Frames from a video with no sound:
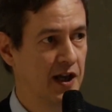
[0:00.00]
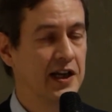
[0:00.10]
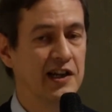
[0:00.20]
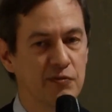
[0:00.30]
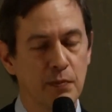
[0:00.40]

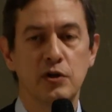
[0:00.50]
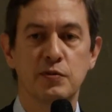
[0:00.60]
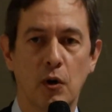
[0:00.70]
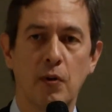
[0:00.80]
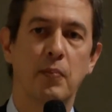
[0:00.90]
It's much
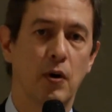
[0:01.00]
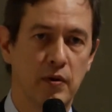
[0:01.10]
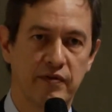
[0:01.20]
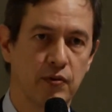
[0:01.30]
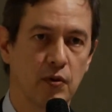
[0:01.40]
more
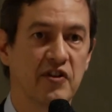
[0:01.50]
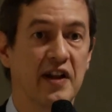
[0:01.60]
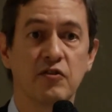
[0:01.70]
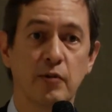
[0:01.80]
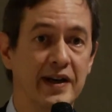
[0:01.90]
powerful than
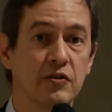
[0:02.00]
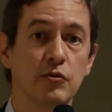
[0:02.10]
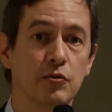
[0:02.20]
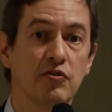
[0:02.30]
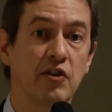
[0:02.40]
trying to
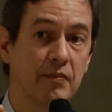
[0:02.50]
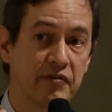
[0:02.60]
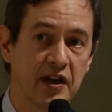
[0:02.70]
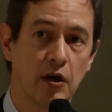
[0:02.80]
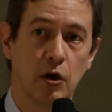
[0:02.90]
do
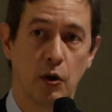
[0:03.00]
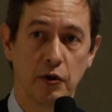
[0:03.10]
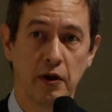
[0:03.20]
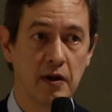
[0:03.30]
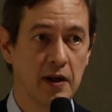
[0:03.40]
something alone.
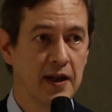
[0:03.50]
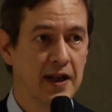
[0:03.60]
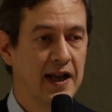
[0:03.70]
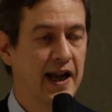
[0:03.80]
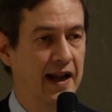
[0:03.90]

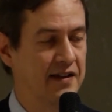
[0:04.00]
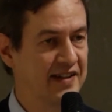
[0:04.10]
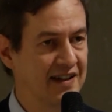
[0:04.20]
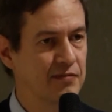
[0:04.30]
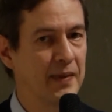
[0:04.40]
And
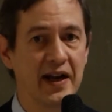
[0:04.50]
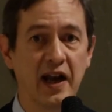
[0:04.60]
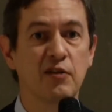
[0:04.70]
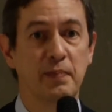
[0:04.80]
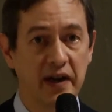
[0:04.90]
that's my
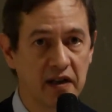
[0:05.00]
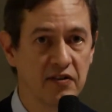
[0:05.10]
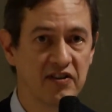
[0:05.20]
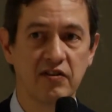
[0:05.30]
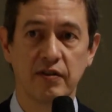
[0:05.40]

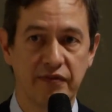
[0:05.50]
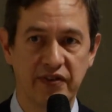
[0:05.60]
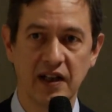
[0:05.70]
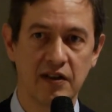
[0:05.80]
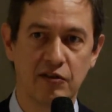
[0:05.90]
experience in the
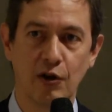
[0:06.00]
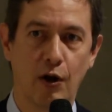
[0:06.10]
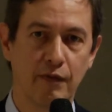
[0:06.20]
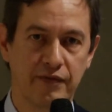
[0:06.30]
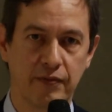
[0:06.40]
field
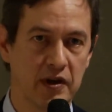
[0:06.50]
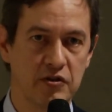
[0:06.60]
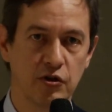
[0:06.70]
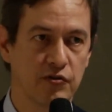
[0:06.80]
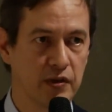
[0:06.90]
of
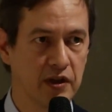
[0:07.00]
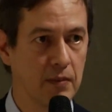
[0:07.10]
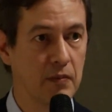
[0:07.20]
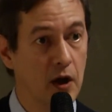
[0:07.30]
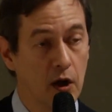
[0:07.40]
religious
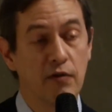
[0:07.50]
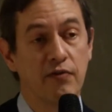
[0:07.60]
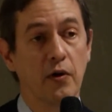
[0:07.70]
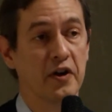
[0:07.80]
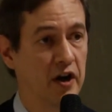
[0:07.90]
freedom
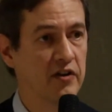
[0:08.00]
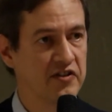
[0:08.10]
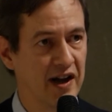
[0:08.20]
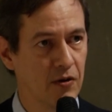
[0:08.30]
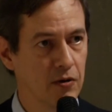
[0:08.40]
for years
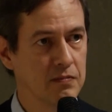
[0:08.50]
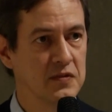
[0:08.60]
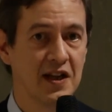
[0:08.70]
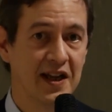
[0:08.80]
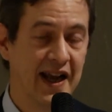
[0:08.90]
now.
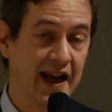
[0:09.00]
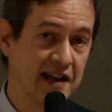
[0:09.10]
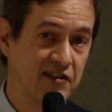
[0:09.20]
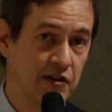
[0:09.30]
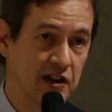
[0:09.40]
And
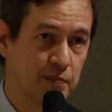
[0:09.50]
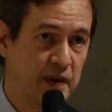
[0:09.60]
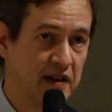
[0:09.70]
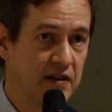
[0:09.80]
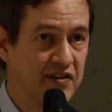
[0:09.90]
it's an
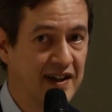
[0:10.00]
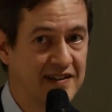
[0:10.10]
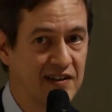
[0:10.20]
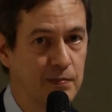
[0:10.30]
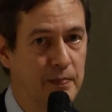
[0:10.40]
experience that
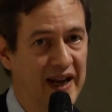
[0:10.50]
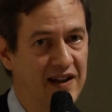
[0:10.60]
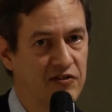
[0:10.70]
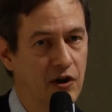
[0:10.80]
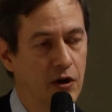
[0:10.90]
is
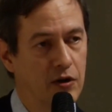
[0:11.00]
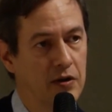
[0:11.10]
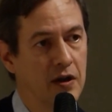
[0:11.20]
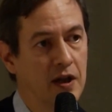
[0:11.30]
based on